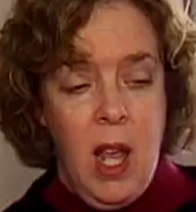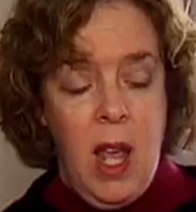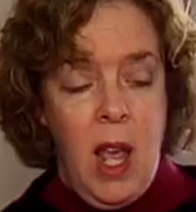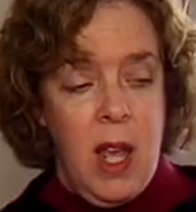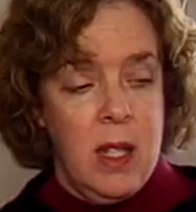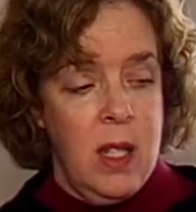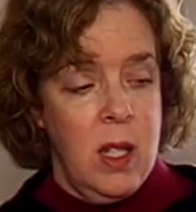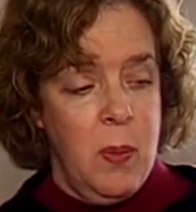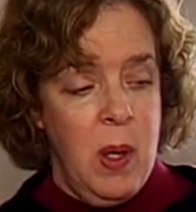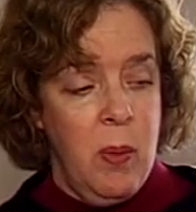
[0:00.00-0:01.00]
And
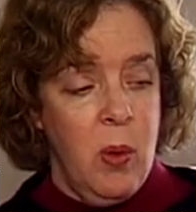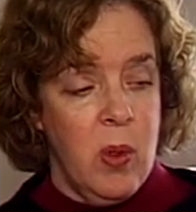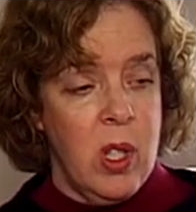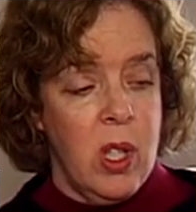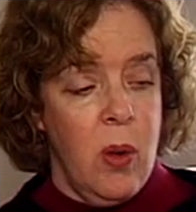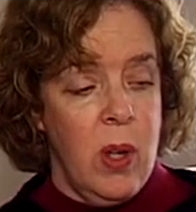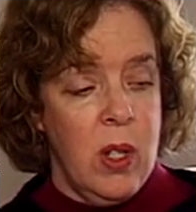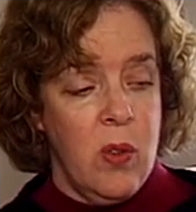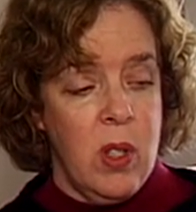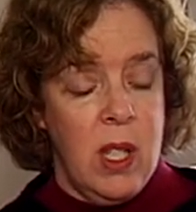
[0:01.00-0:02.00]
since people were so
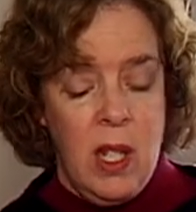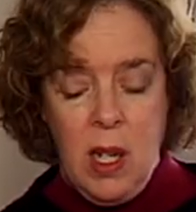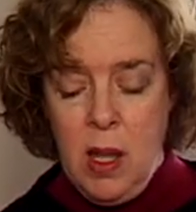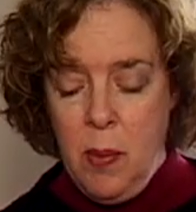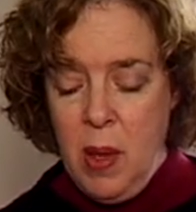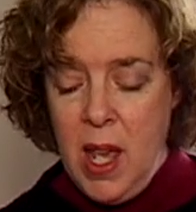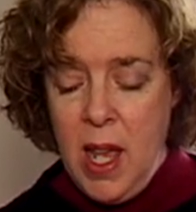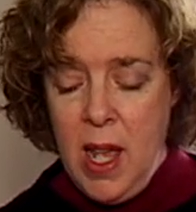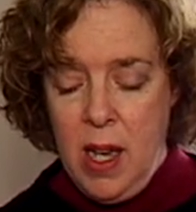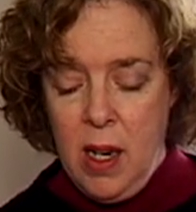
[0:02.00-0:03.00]
interested in the
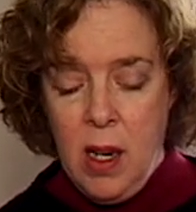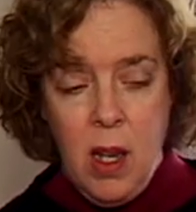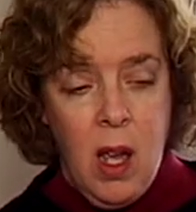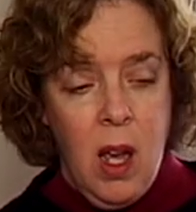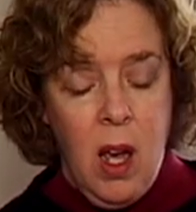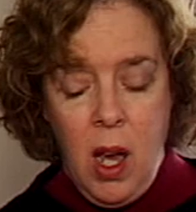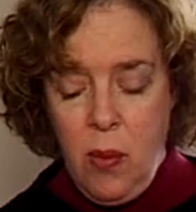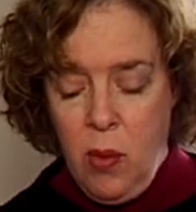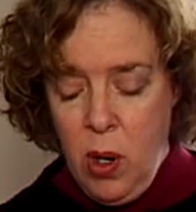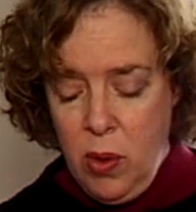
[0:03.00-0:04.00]
pen, I
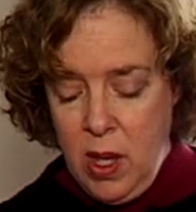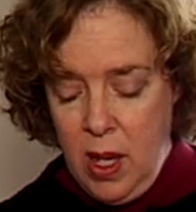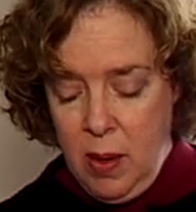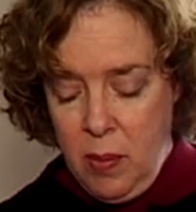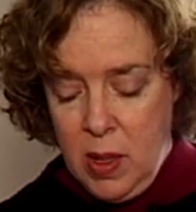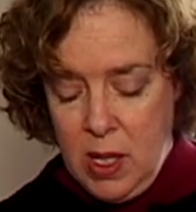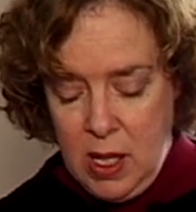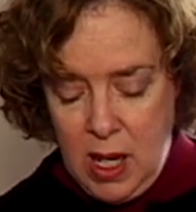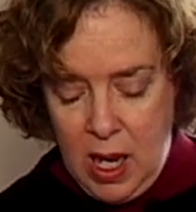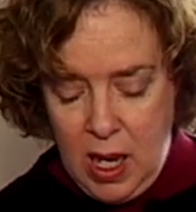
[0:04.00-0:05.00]
wrote them
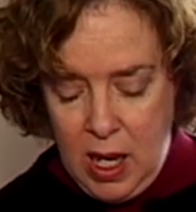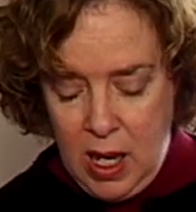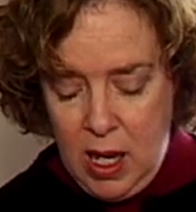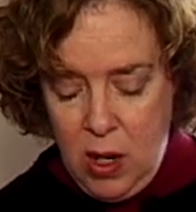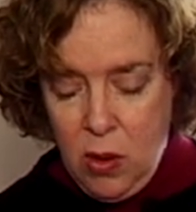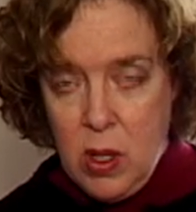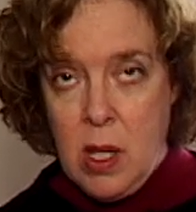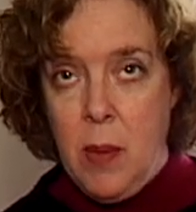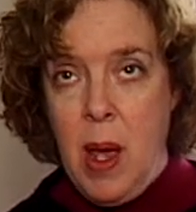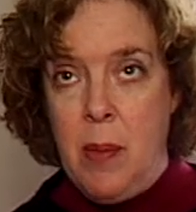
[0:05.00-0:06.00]
saying, here are
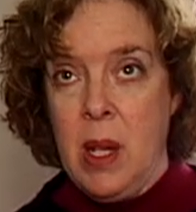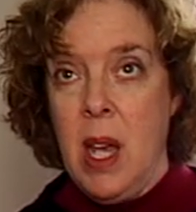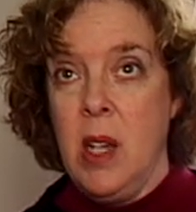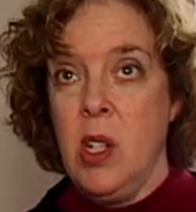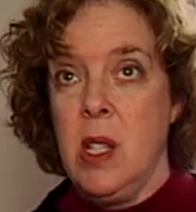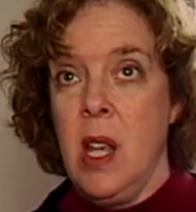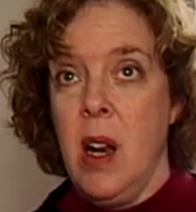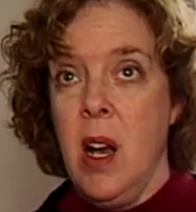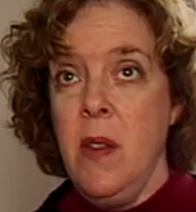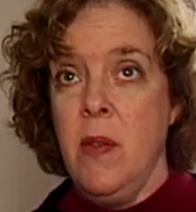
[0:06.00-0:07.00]
some applications
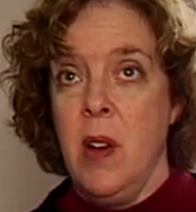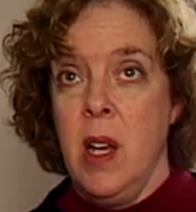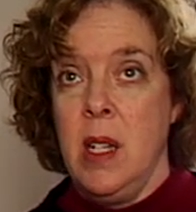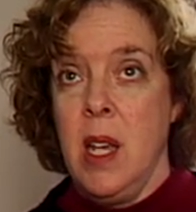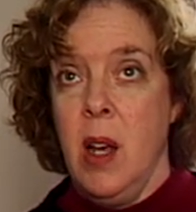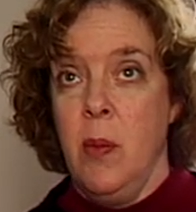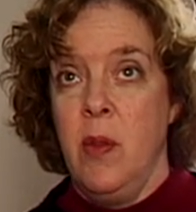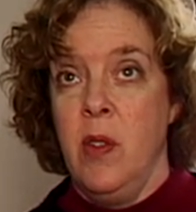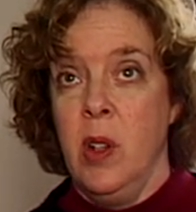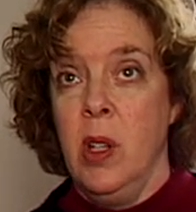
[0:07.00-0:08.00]
that I find
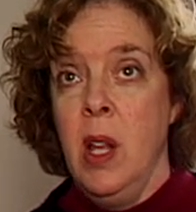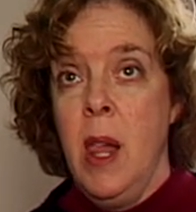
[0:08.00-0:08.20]
helpful.